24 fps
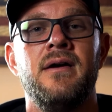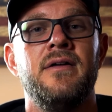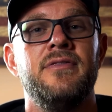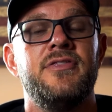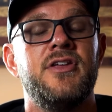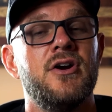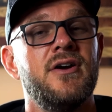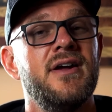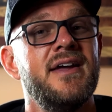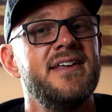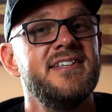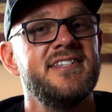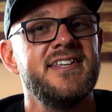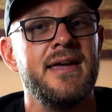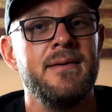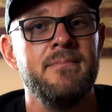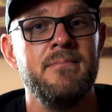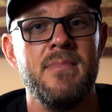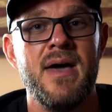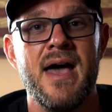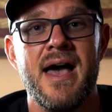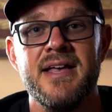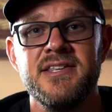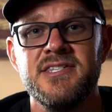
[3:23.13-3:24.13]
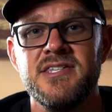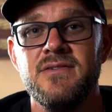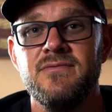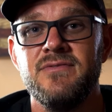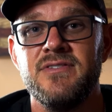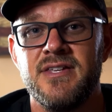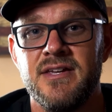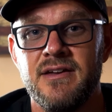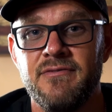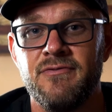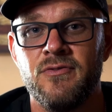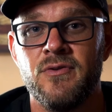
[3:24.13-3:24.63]
There is a
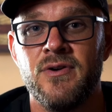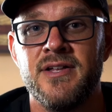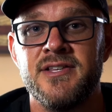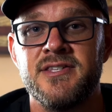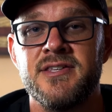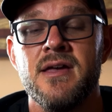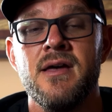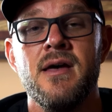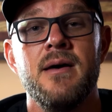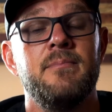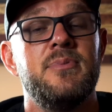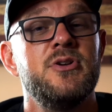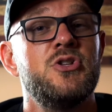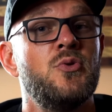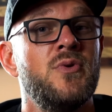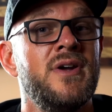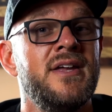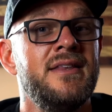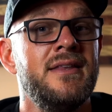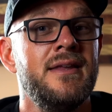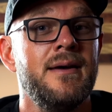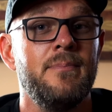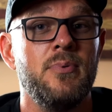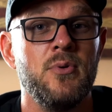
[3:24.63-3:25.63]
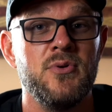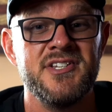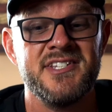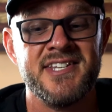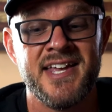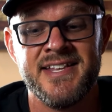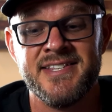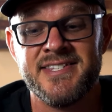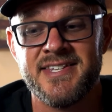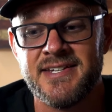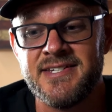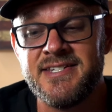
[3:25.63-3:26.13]
massive difference between nipple
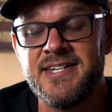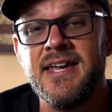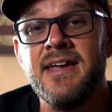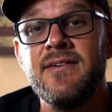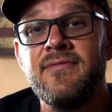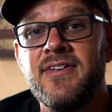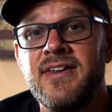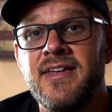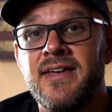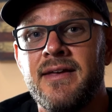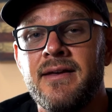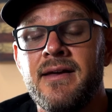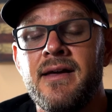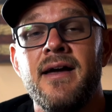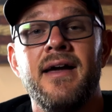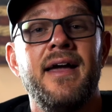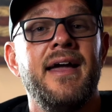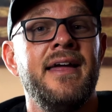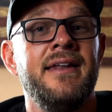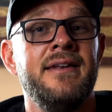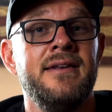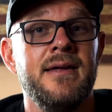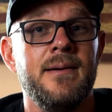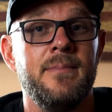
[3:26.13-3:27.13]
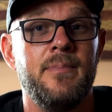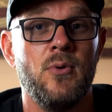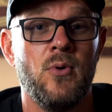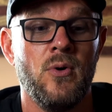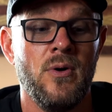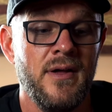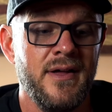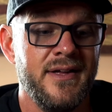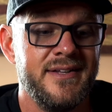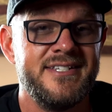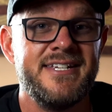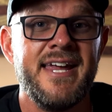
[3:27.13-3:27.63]
sensitivity and
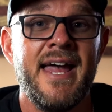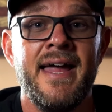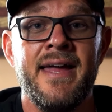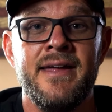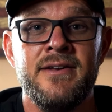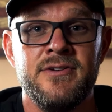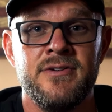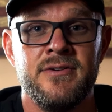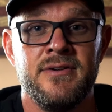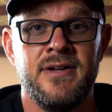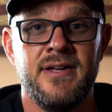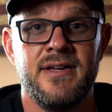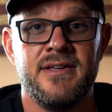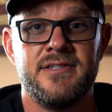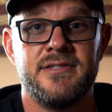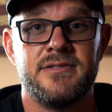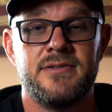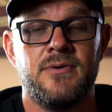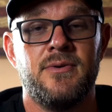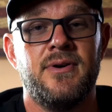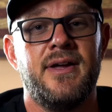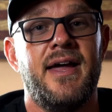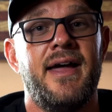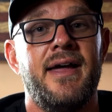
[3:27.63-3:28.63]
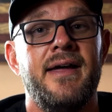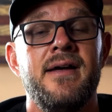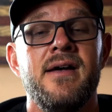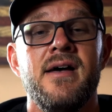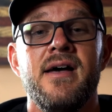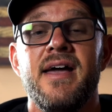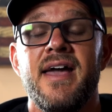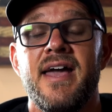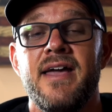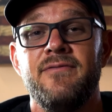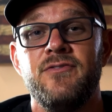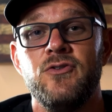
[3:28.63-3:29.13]
nipple tenderness, okay?
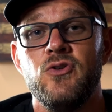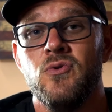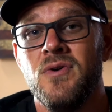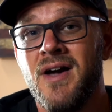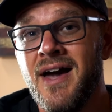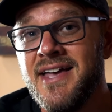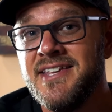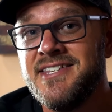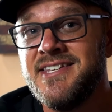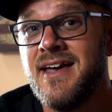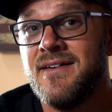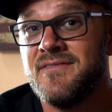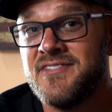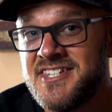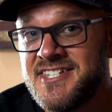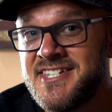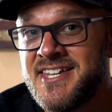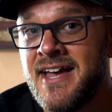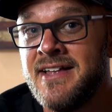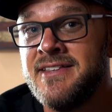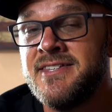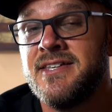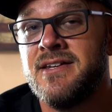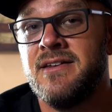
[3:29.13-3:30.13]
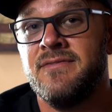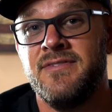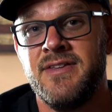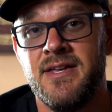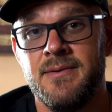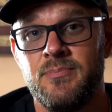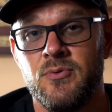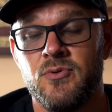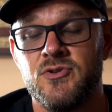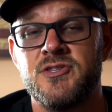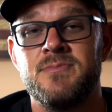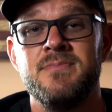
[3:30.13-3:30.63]
If you guys have sensitive
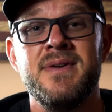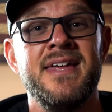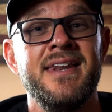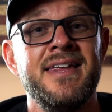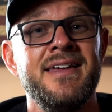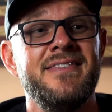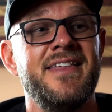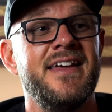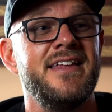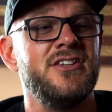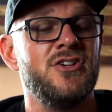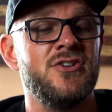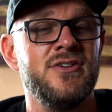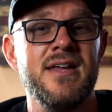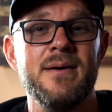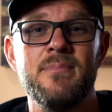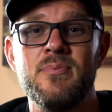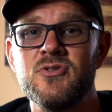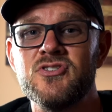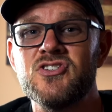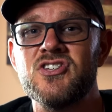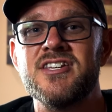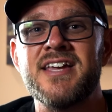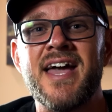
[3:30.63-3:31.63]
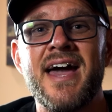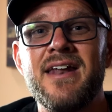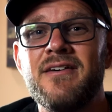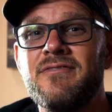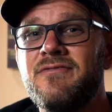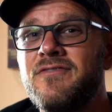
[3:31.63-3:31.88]
nipples, meaning that your nipples just kind